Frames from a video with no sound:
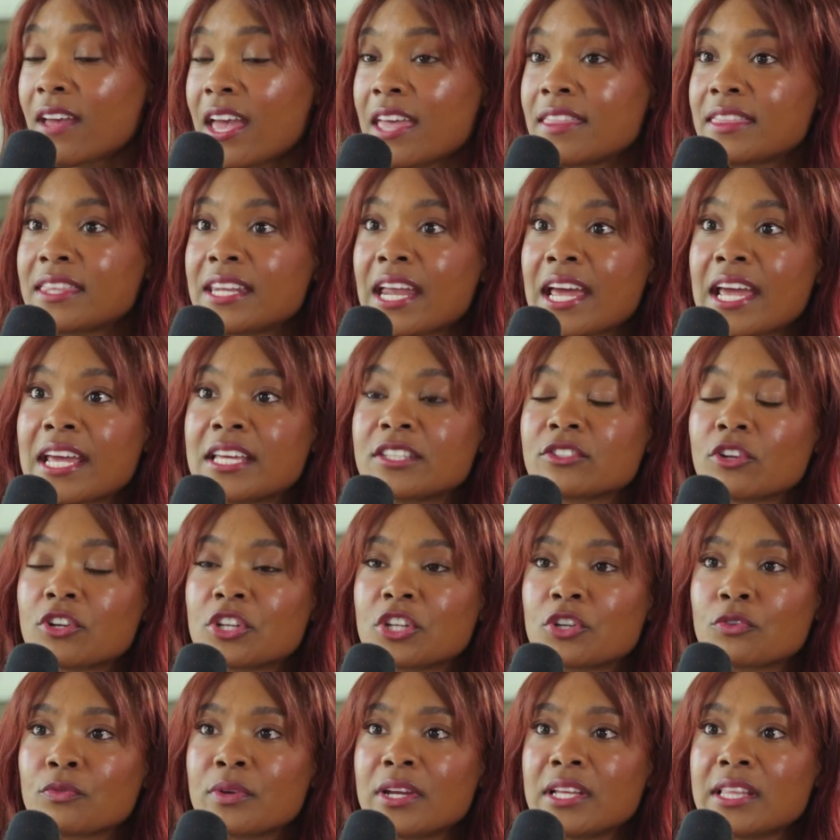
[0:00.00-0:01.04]
And then I
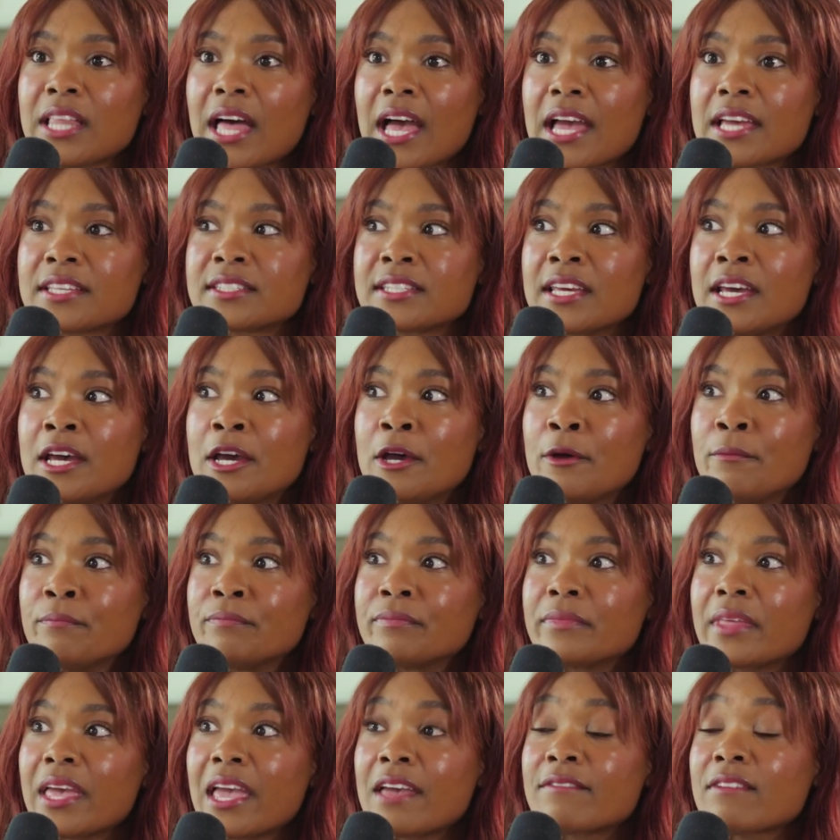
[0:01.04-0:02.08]
started to realize
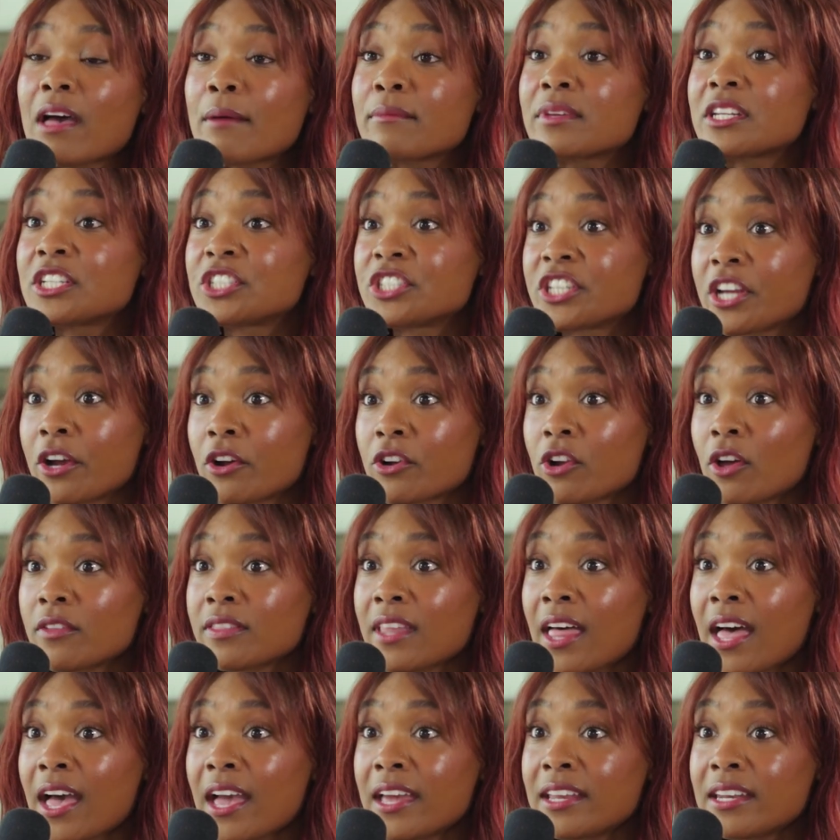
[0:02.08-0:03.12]
if I'm going to share it
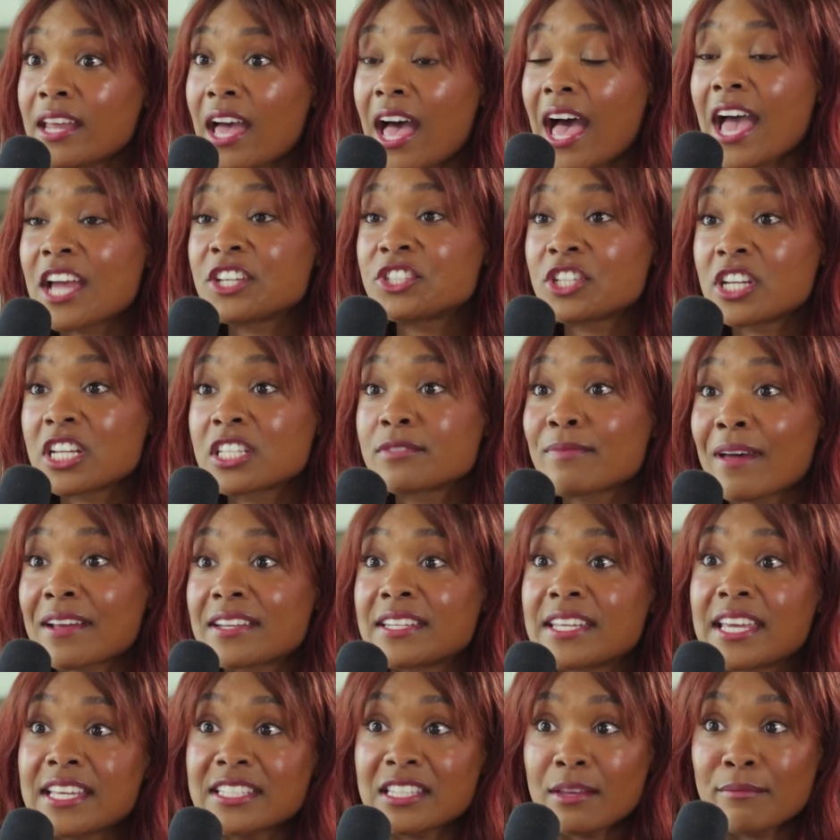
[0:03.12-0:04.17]
online, I should expect
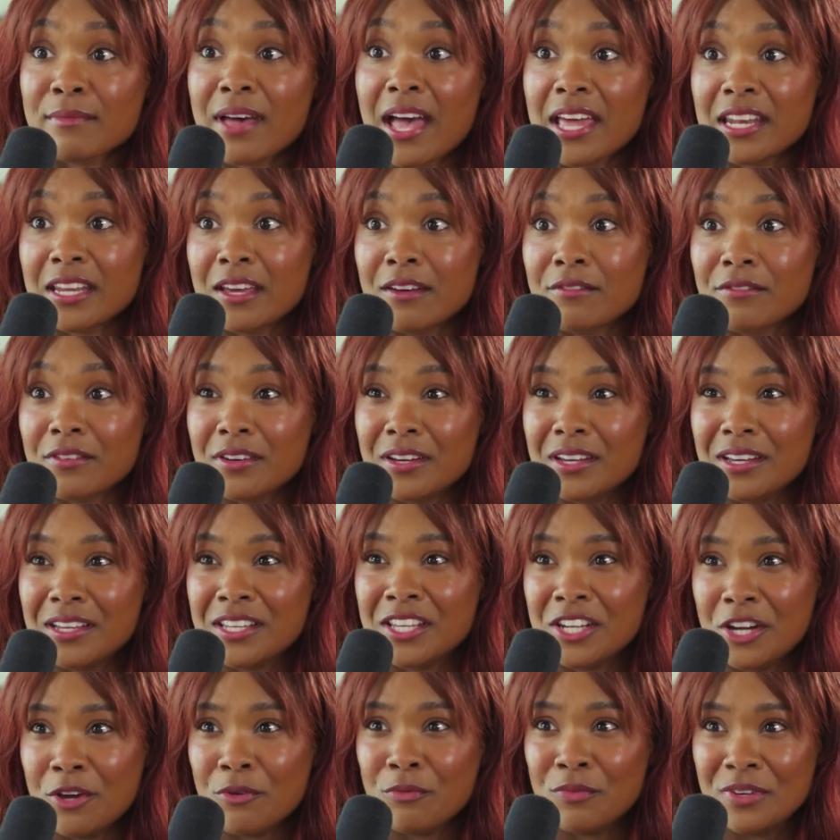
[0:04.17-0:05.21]
to get some kind of,
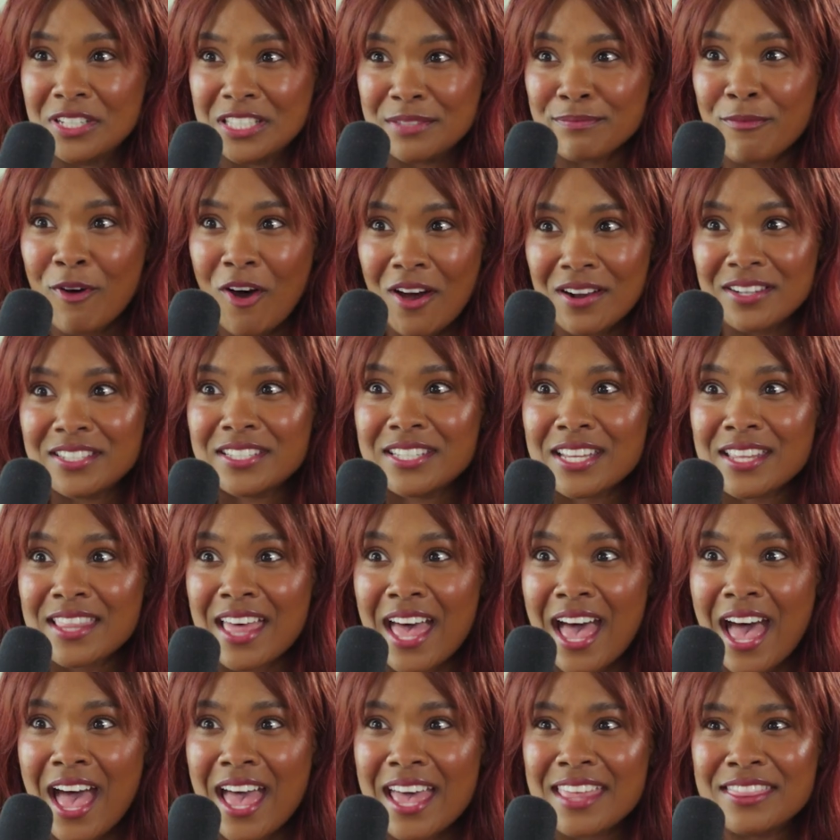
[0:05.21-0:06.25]
response to
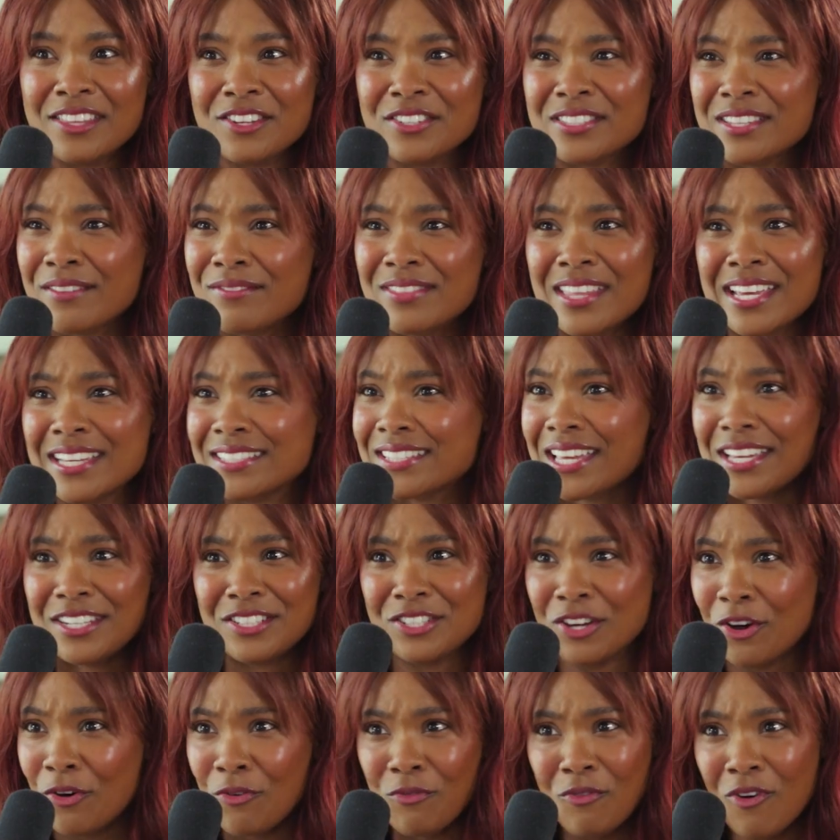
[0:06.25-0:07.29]
that. And there's some things I
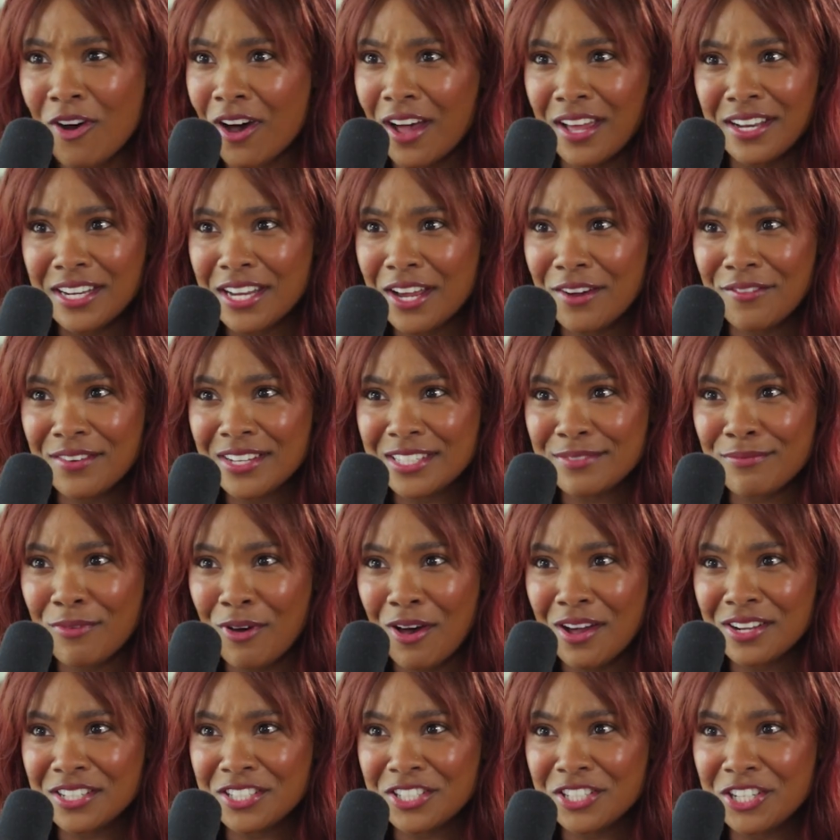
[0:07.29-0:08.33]
don't want a
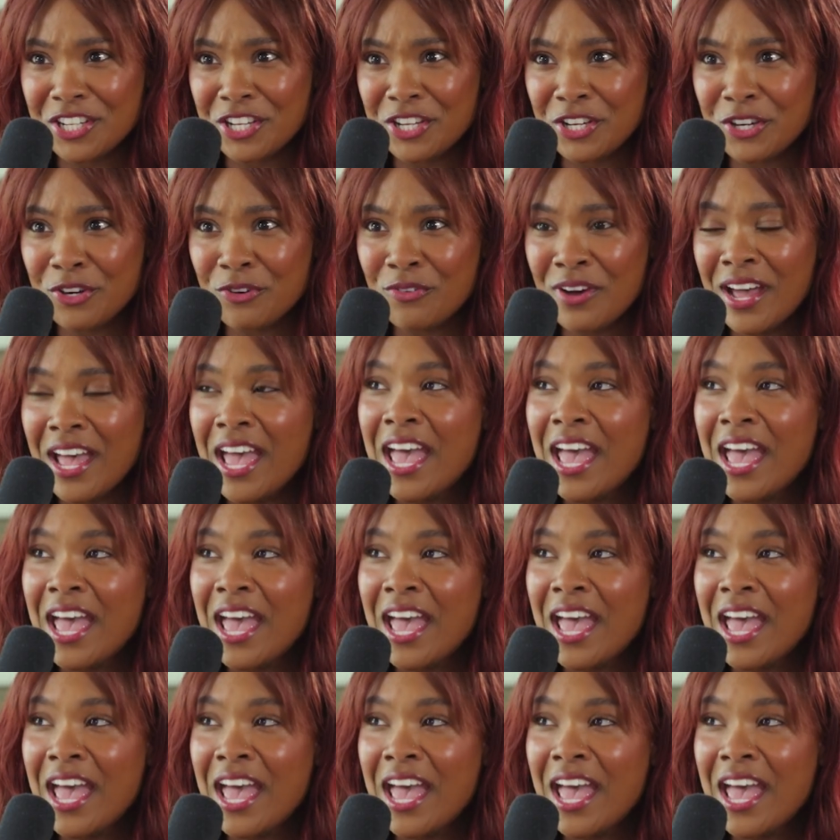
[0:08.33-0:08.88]
response to.